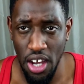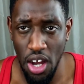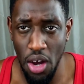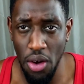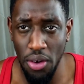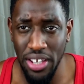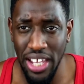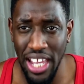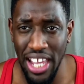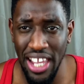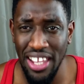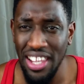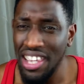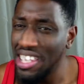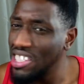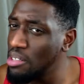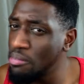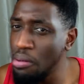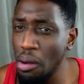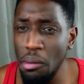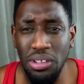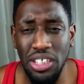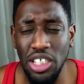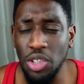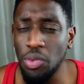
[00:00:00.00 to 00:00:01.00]
Okay, the
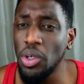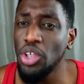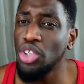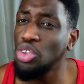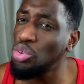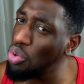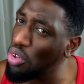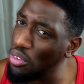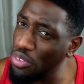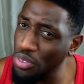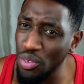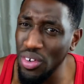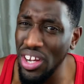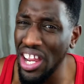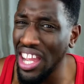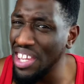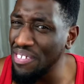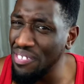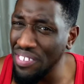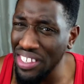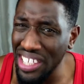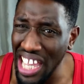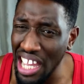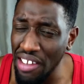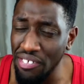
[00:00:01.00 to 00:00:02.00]
Bible says where 2 or 3 are
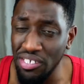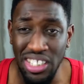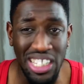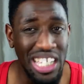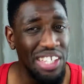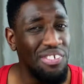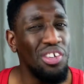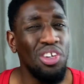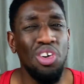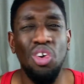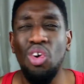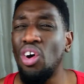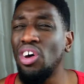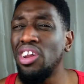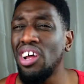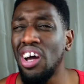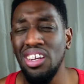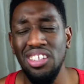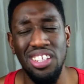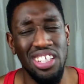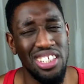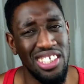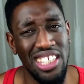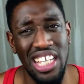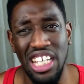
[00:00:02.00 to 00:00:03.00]
even gathered. Even God
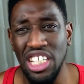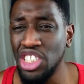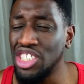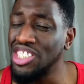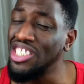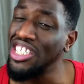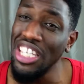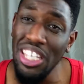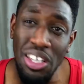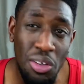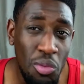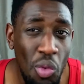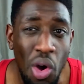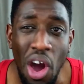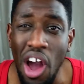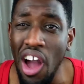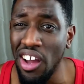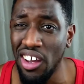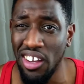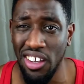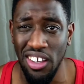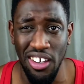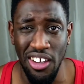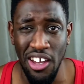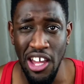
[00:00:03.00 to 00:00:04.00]
understands
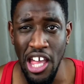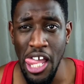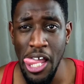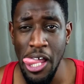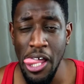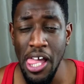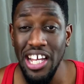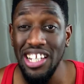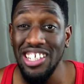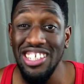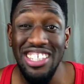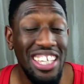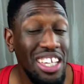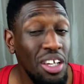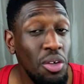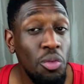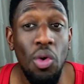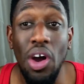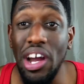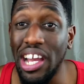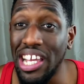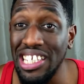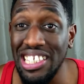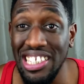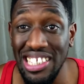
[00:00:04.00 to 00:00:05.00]
teamwork.
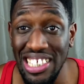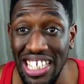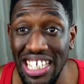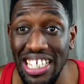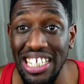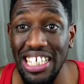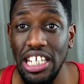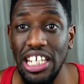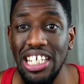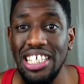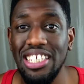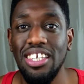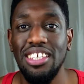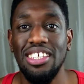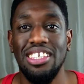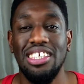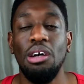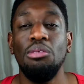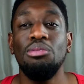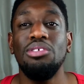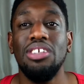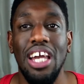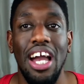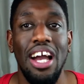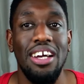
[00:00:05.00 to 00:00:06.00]
Teamwork is needed. Listen,
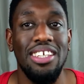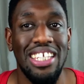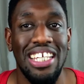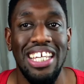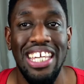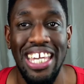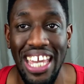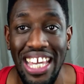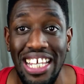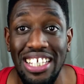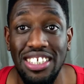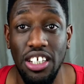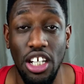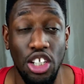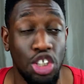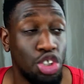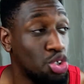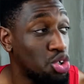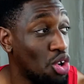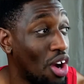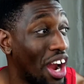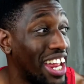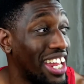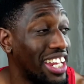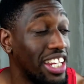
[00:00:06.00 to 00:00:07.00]
sometimes the kids are
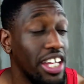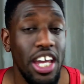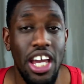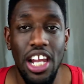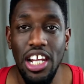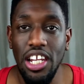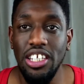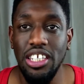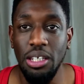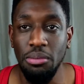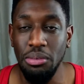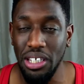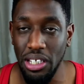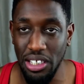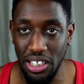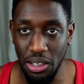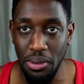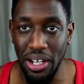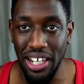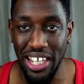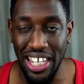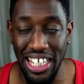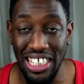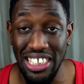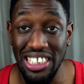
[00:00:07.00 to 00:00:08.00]
trying. Listen, let me tell you
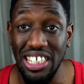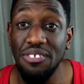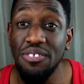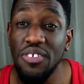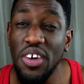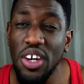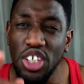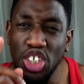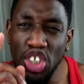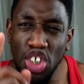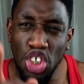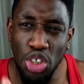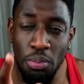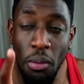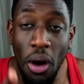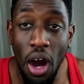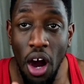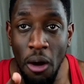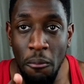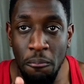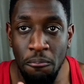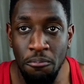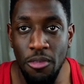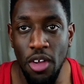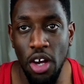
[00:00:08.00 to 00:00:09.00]
something about kids. They're very
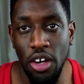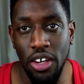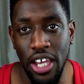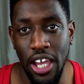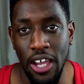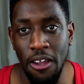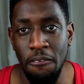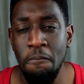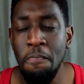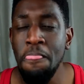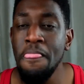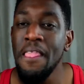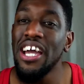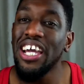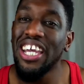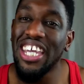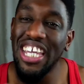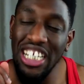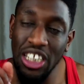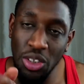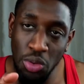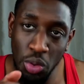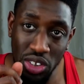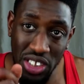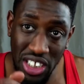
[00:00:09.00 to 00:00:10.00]
smart, okay?
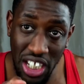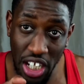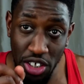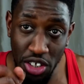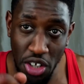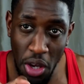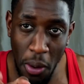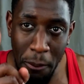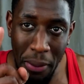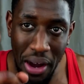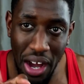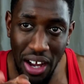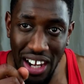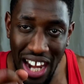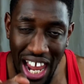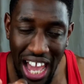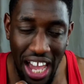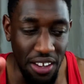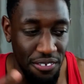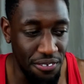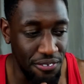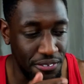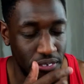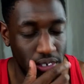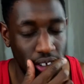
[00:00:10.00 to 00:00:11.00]
Kids will tell you about
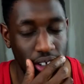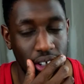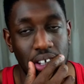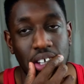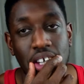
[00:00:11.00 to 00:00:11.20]
life.